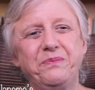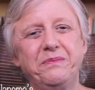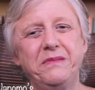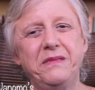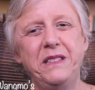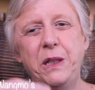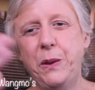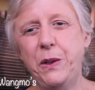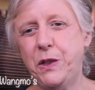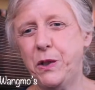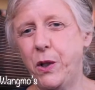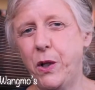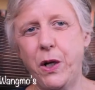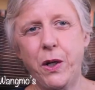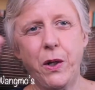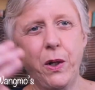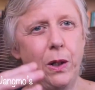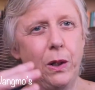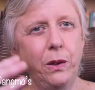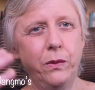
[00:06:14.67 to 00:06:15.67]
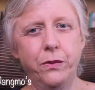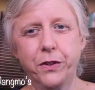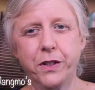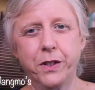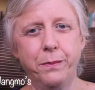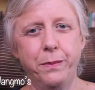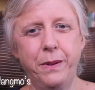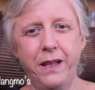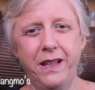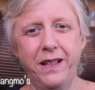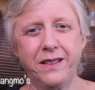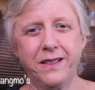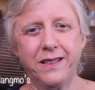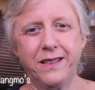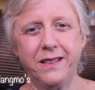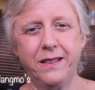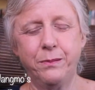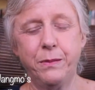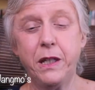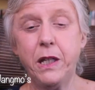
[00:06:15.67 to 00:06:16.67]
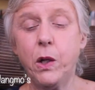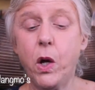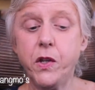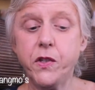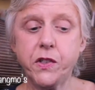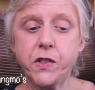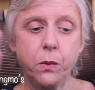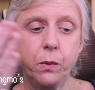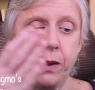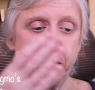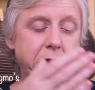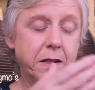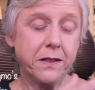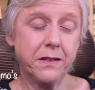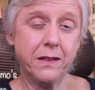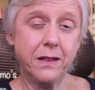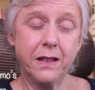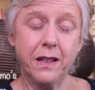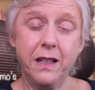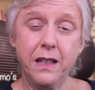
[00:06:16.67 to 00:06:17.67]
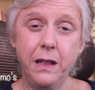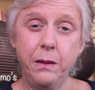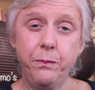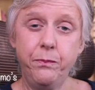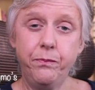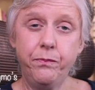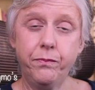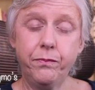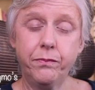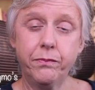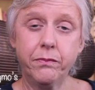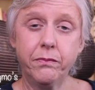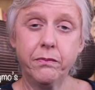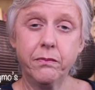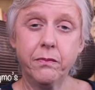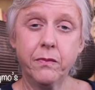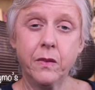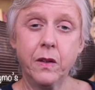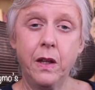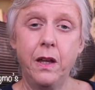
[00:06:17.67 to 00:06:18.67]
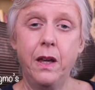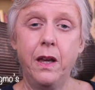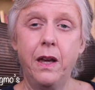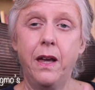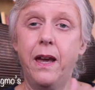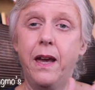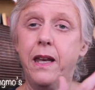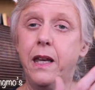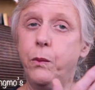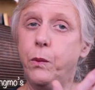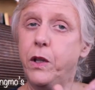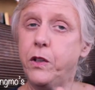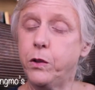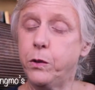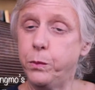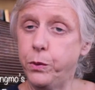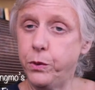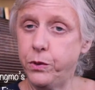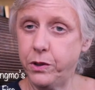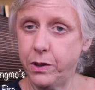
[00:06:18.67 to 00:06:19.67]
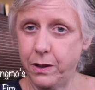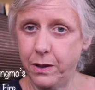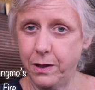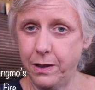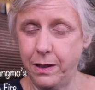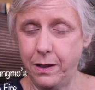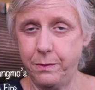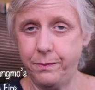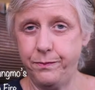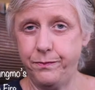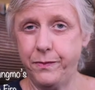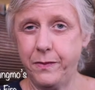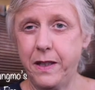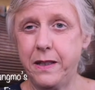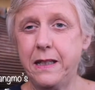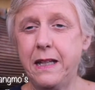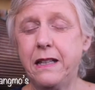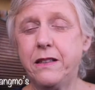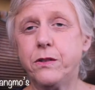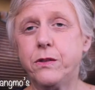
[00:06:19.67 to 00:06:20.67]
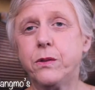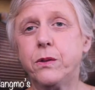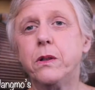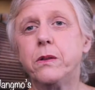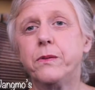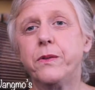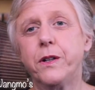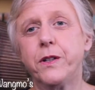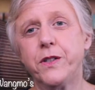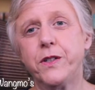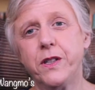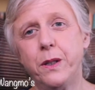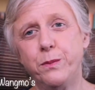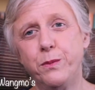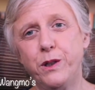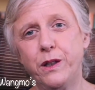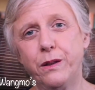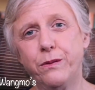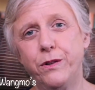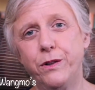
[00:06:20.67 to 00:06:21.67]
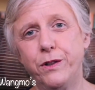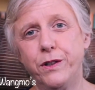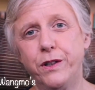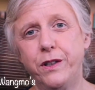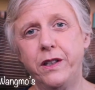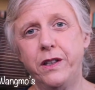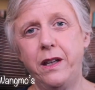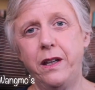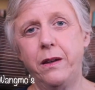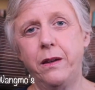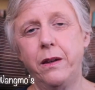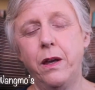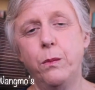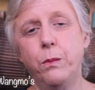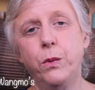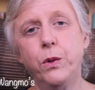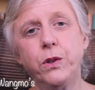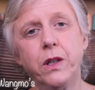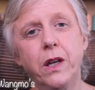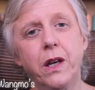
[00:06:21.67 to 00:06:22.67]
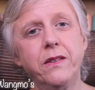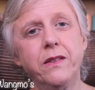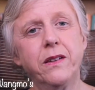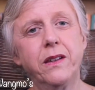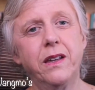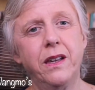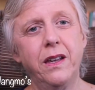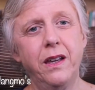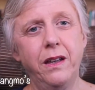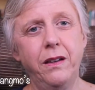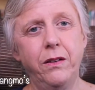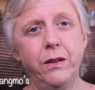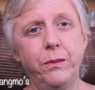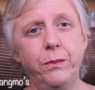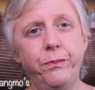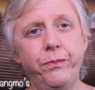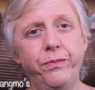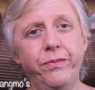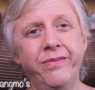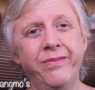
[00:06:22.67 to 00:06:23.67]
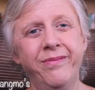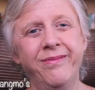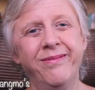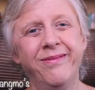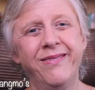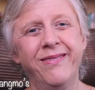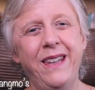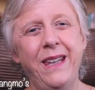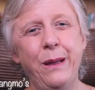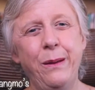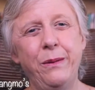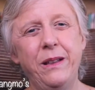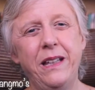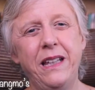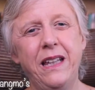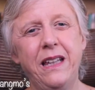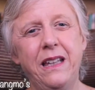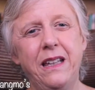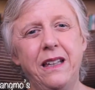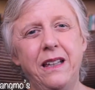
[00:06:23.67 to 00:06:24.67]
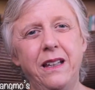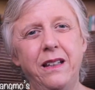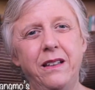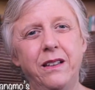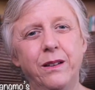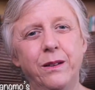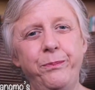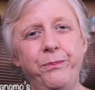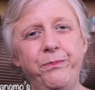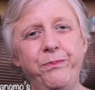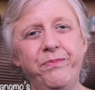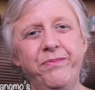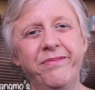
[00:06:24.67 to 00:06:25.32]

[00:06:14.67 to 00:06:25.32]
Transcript: he taught all over Tibet, but he also went to Sikkim, and he went to Bhutan, and that's sort of our subject for today. Bhutan's a kingdom, Himalayan kingdom.